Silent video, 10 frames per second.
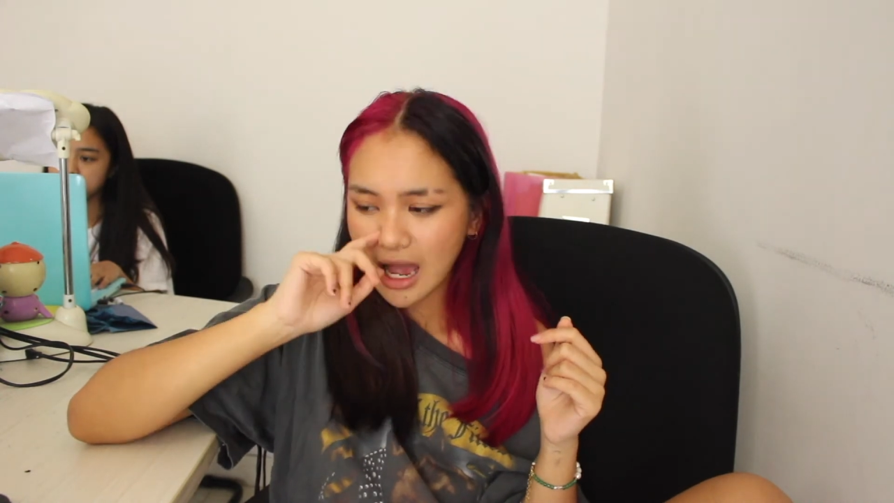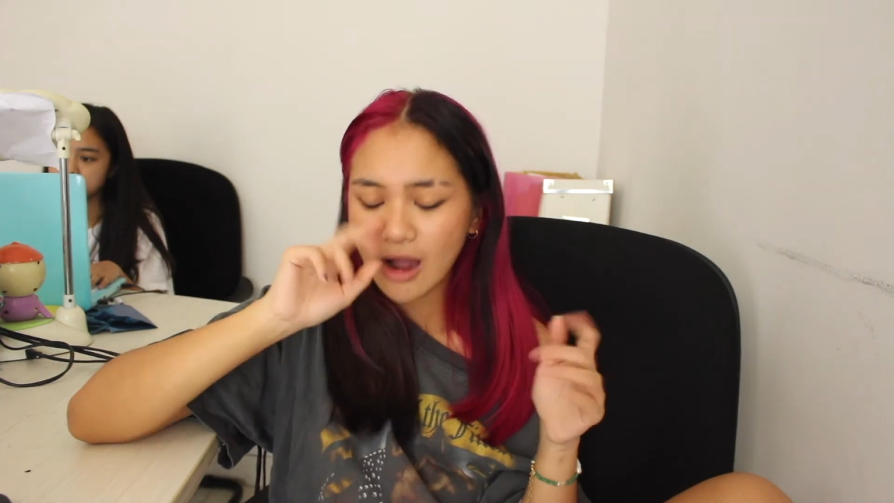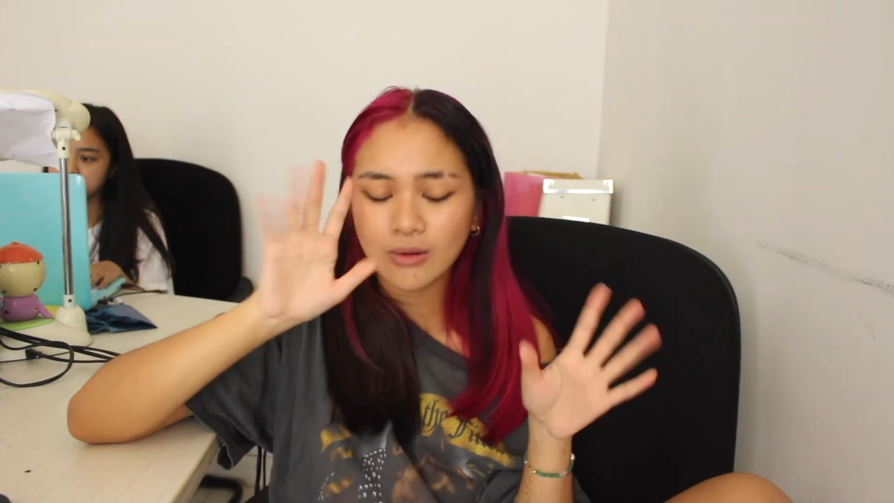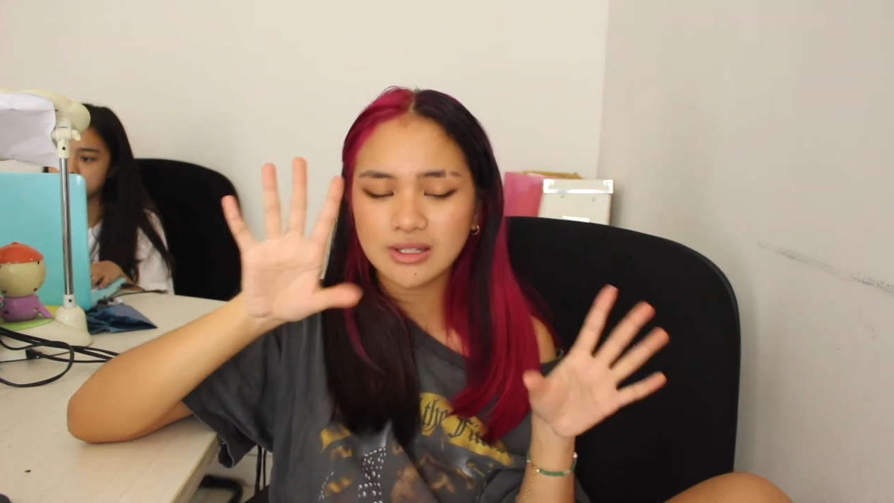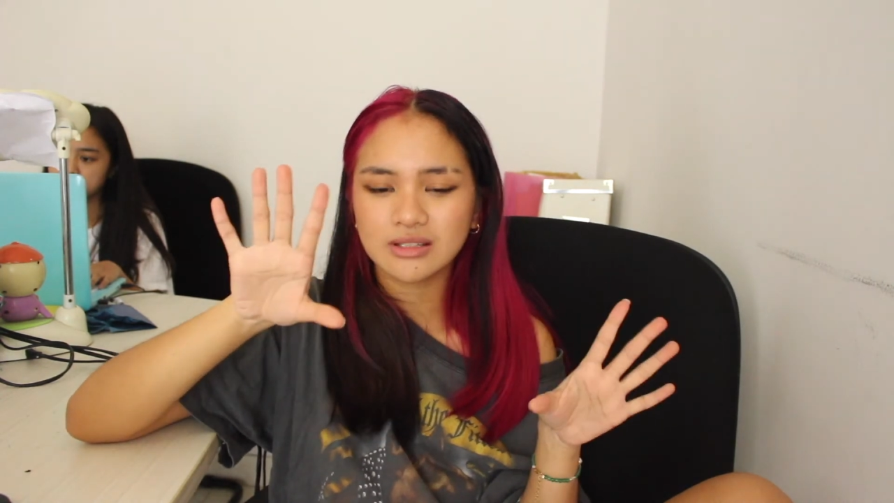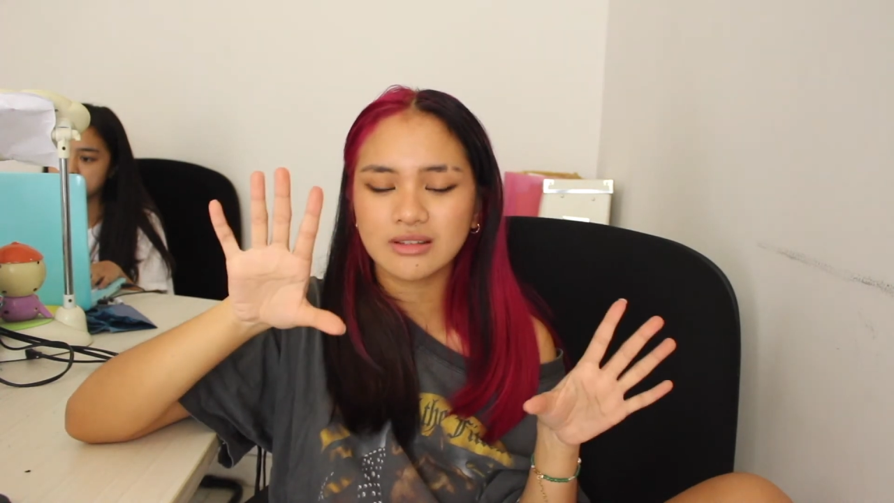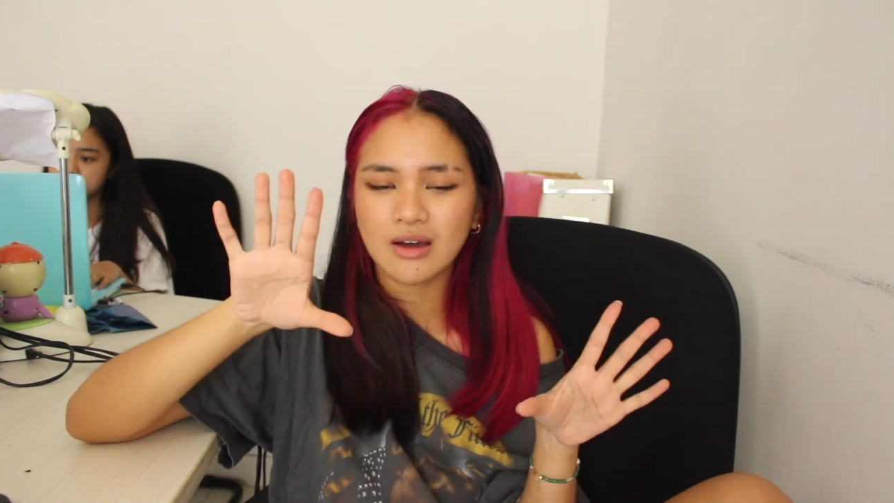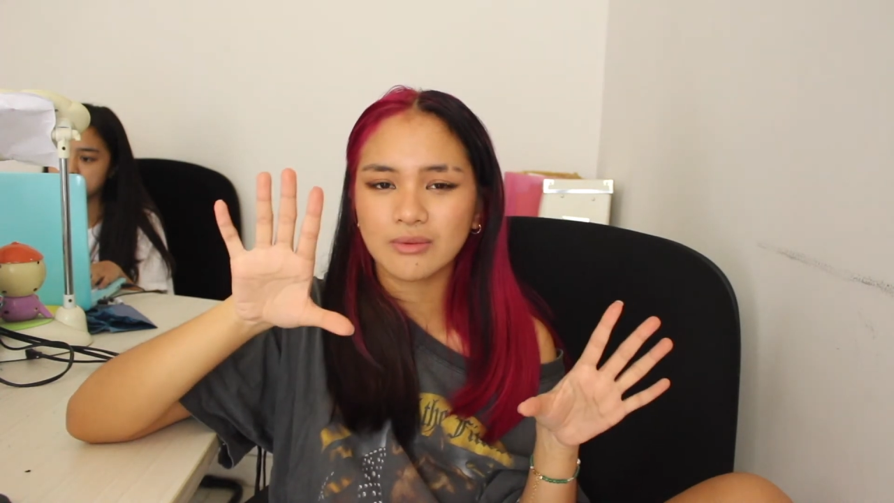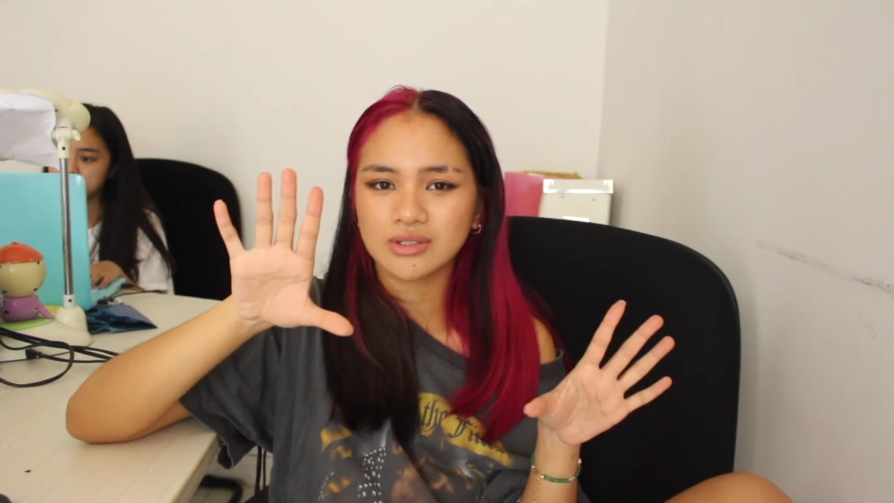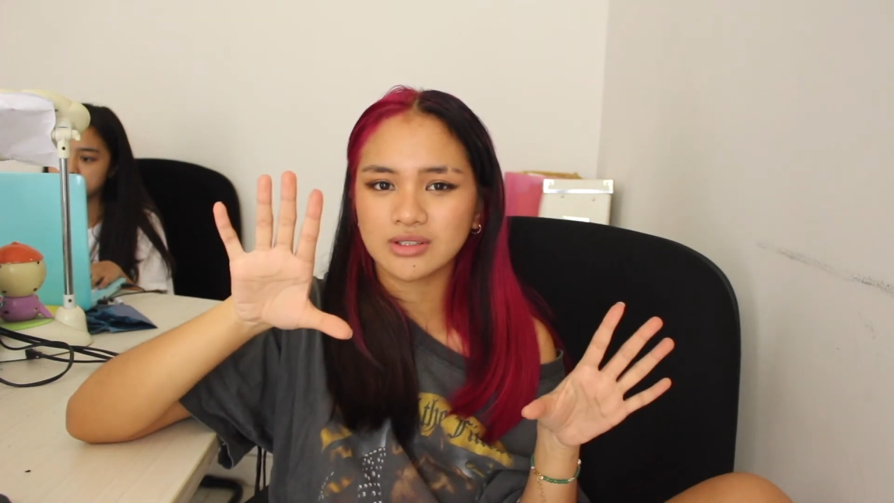I always do
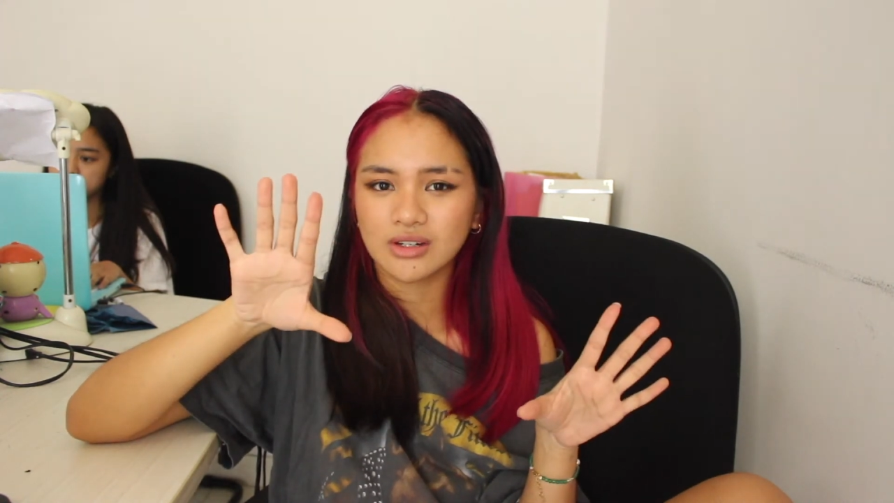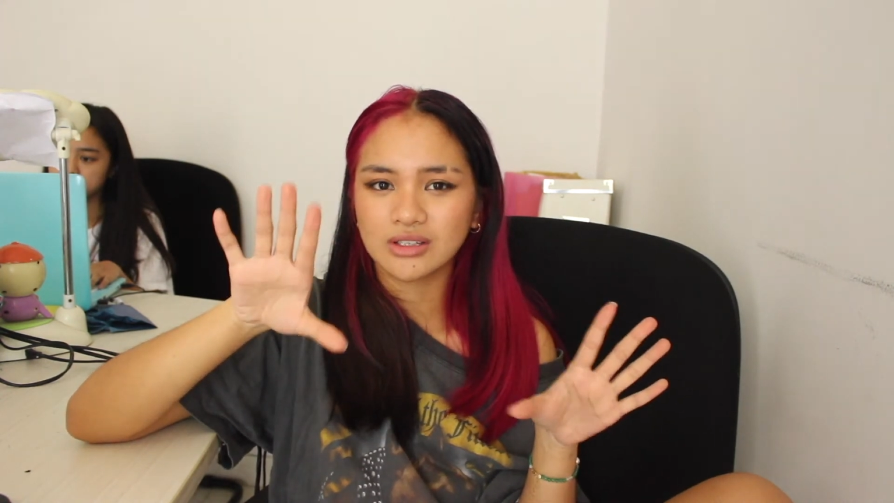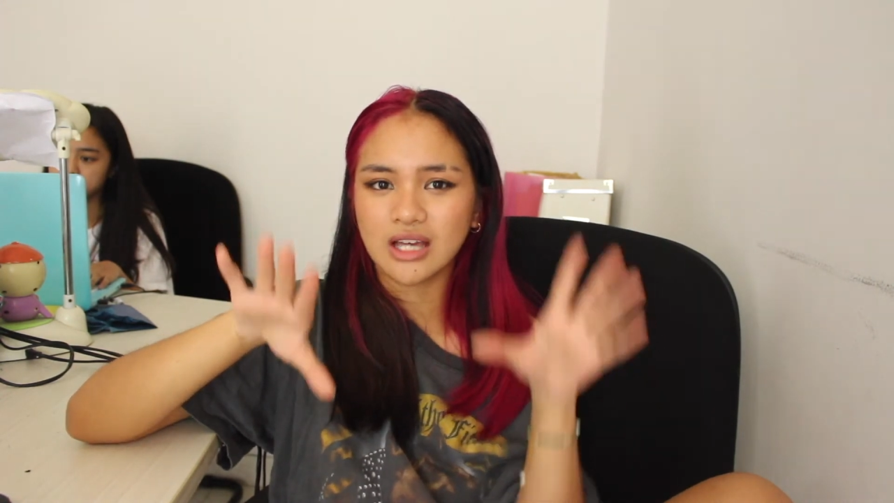that with skirts.